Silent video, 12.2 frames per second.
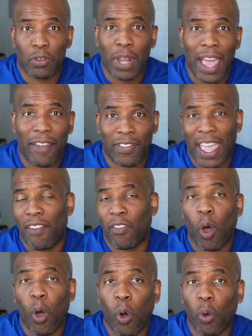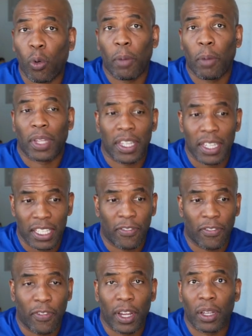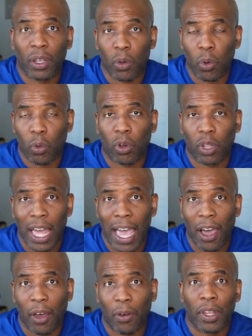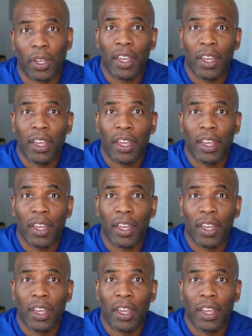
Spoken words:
you'd have to have a whole completely different Google Cloud